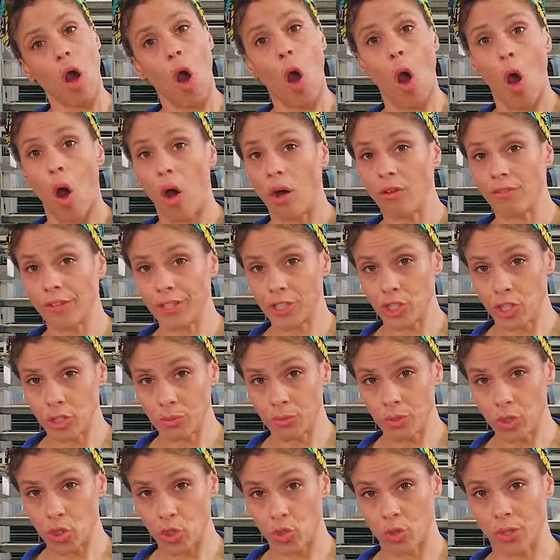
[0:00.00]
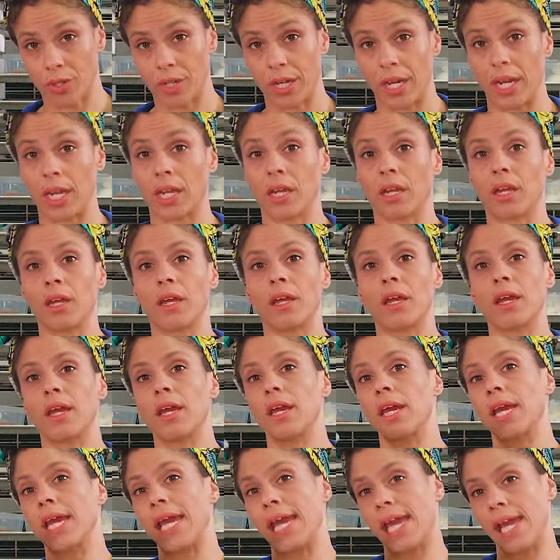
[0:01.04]
all vegetable shortening
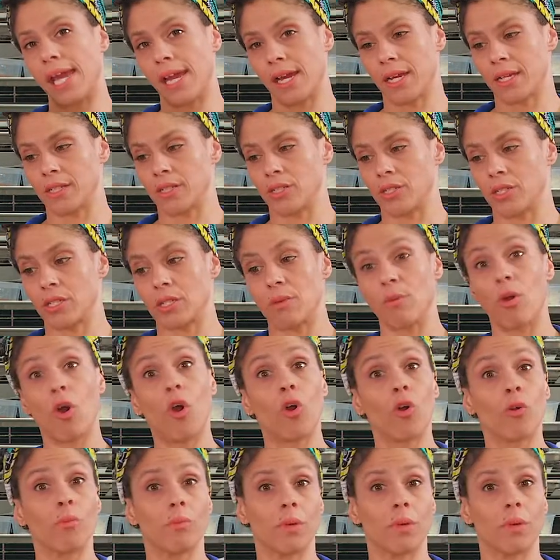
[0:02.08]
and some oat